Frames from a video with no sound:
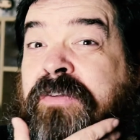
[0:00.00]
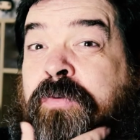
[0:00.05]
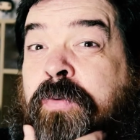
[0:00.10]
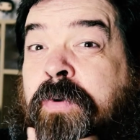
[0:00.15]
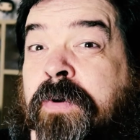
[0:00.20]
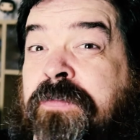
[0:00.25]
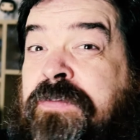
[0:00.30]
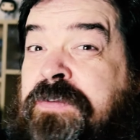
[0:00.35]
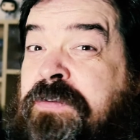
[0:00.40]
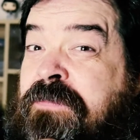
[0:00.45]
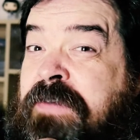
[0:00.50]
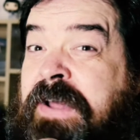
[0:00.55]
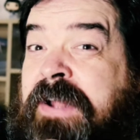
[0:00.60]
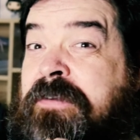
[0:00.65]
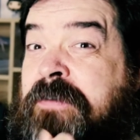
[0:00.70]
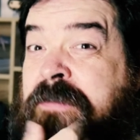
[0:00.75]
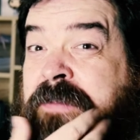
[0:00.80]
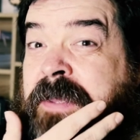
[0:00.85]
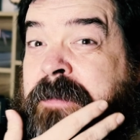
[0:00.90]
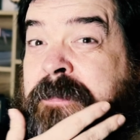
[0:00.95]
dwarves
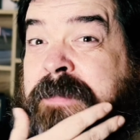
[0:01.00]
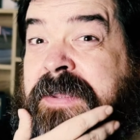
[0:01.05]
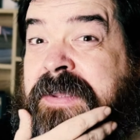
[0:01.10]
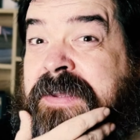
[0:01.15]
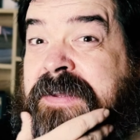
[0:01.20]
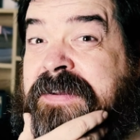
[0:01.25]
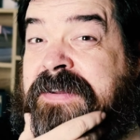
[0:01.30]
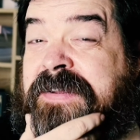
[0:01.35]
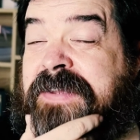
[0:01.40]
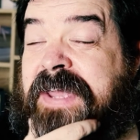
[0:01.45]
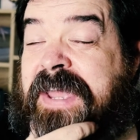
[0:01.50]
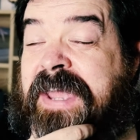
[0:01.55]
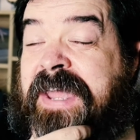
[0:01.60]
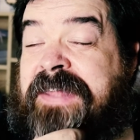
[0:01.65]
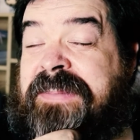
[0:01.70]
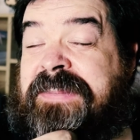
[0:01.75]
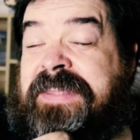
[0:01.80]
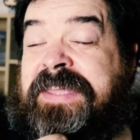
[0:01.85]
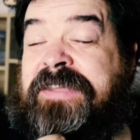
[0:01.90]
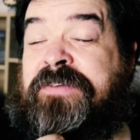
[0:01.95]
value their beard
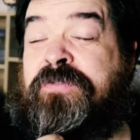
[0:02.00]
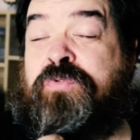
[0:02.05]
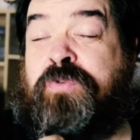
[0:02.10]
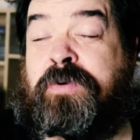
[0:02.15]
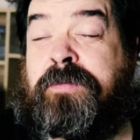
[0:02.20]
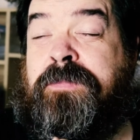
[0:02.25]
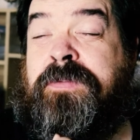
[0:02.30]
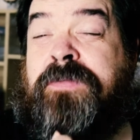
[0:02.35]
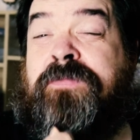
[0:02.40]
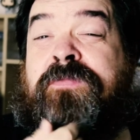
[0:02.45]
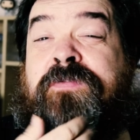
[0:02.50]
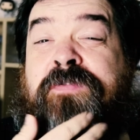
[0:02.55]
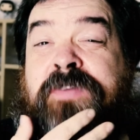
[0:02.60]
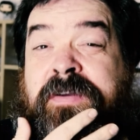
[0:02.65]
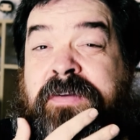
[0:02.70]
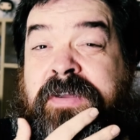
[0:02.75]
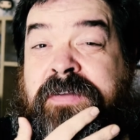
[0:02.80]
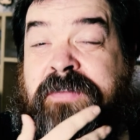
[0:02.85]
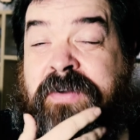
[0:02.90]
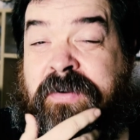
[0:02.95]
and they groom them
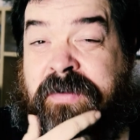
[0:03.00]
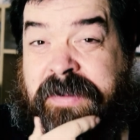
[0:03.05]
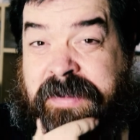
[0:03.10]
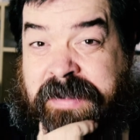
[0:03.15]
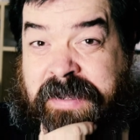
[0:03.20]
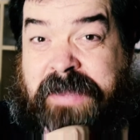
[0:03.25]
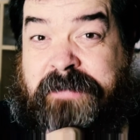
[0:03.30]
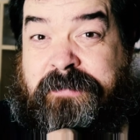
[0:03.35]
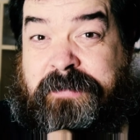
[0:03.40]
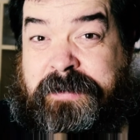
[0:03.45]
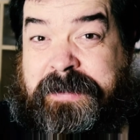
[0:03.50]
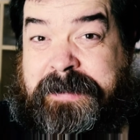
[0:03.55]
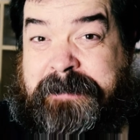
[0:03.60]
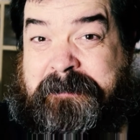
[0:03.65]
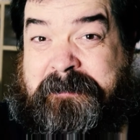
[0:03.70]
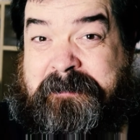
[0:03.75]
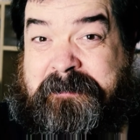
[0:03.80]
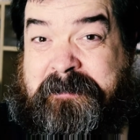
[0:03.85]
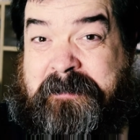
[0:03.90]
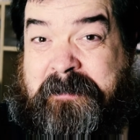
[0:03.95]
very, very carefully.
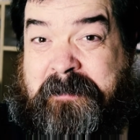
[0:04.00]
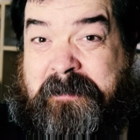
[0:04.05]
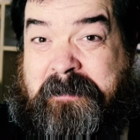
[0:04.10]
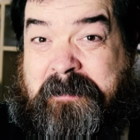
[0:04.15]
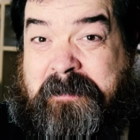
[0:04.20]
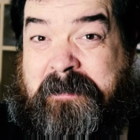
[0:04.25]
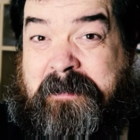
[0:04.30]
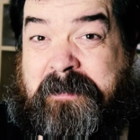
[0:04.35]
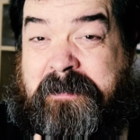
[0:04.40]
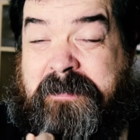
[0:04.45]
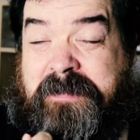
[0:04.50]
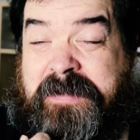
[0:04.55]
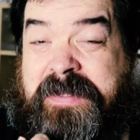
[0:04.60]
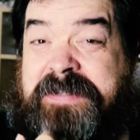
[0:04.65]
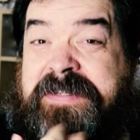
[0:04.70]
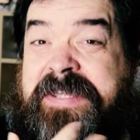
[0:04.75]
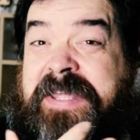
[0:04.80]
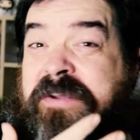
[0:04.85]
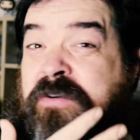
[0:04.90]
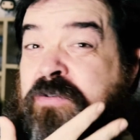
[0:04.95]
They
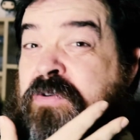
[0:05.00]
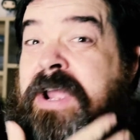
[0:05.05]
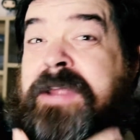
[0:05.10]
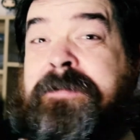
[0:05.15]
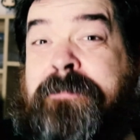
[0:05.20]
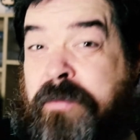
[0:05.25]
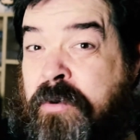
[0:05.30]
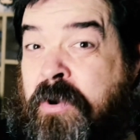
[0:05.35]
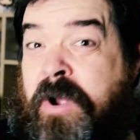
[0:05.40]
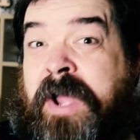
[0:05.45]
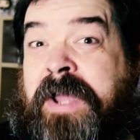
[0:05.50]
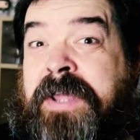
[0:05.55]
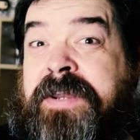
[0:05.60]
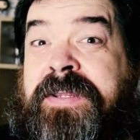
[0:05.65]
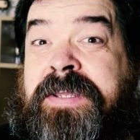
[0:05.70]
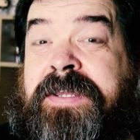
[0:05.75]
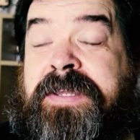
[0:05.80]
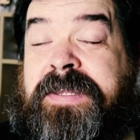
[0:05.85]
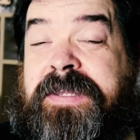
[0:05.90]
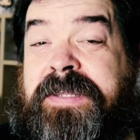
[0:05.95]
take great
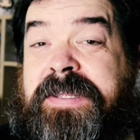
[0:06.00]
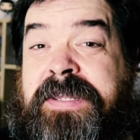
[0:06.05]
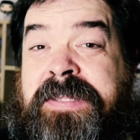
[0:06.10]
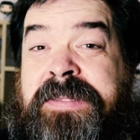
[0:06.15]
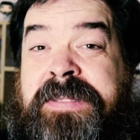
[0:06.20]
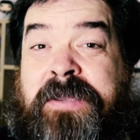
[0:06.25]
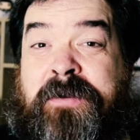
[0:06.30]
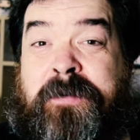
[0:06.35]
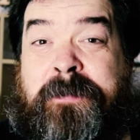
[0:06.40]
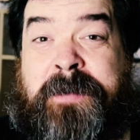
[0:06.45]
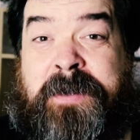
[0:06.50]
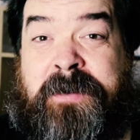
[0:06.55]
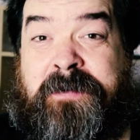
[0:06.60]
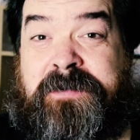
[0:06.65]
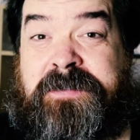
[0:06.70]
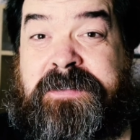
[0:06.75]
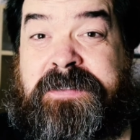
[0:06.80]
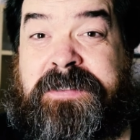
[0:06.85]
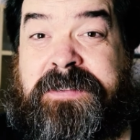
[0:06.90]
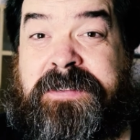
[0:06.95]
pride in their
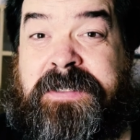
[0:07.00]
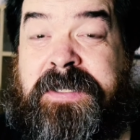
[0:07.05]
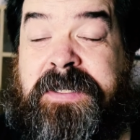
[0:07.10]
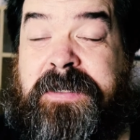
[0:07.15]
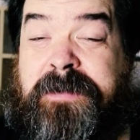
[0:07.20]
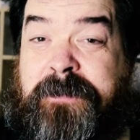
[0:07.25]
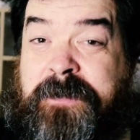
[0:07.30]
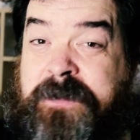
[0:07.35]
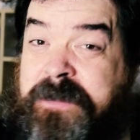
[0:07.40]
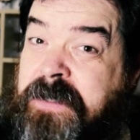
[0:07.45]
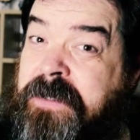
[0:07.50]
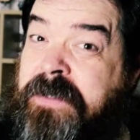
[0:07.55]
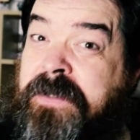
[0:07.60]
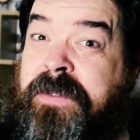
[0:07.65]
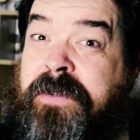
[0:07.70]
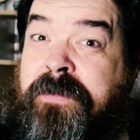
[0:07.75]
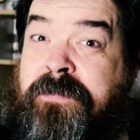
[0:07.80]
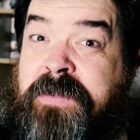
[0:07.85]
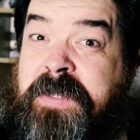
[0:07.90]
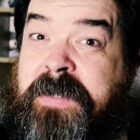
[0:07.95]
appearance,
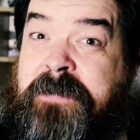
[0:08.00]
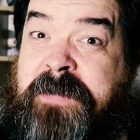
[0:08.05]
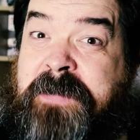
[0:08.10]
particularly of their